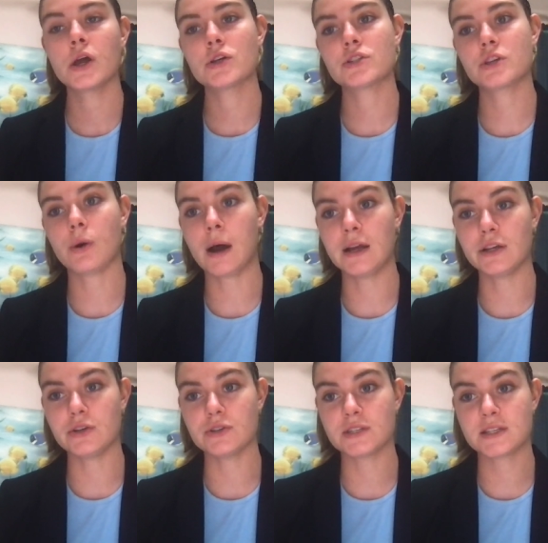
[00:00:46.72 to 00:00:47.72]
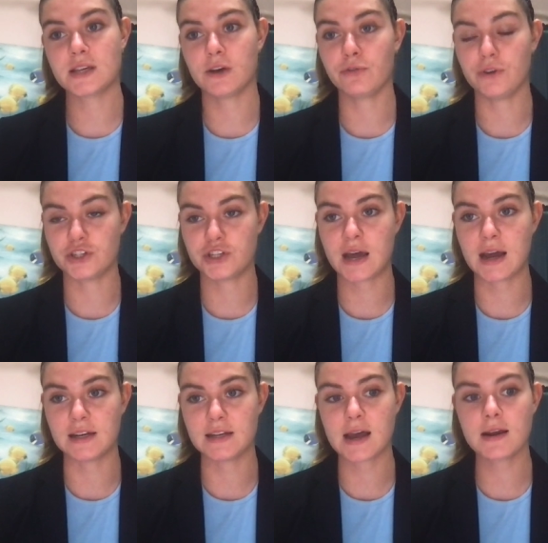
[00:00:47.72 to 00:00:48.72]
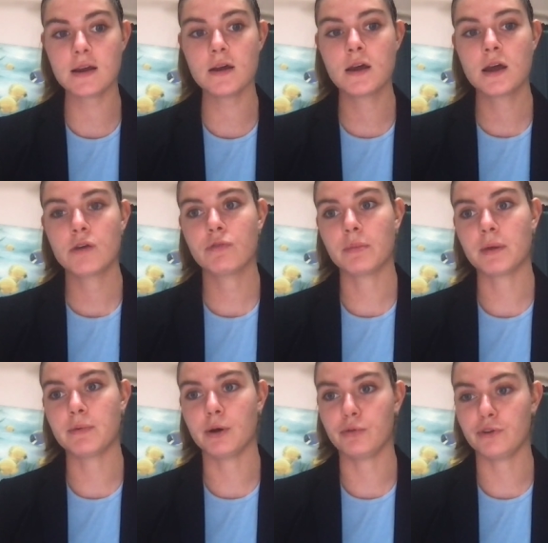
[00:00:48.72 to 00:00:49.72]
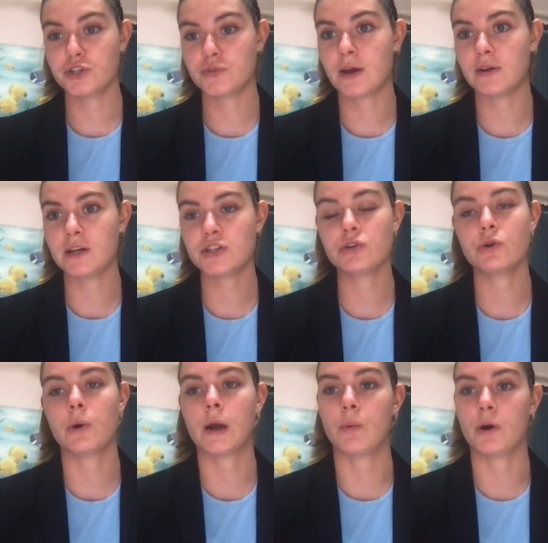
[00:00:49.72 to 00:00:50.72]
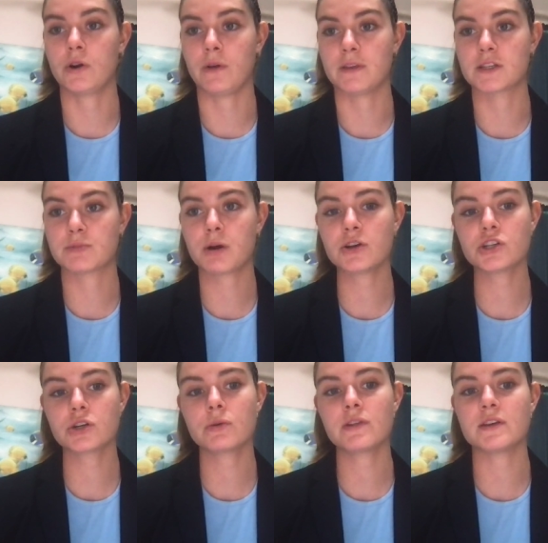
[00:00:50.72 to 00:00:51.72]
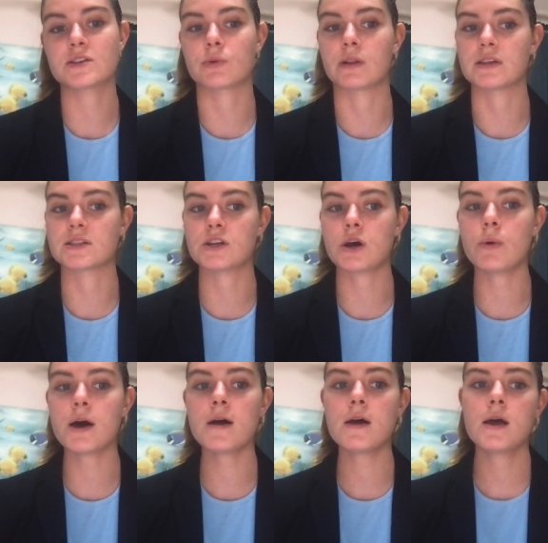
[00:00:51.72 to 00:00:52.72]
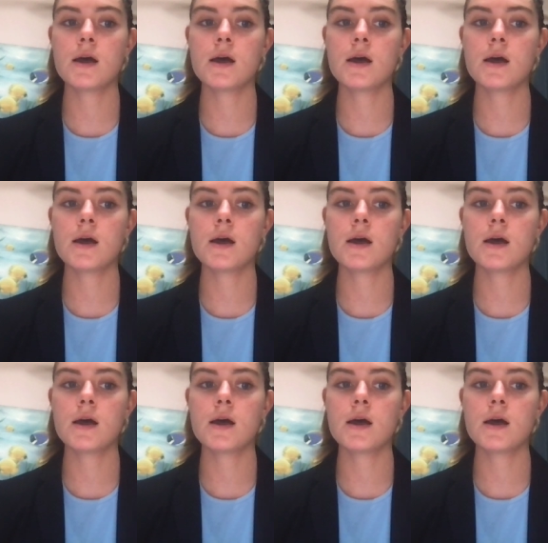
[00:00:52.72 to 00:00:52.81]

So I used sailfish tag data from the Billfish Foundation, who I worked on this project with, as well as NOAA.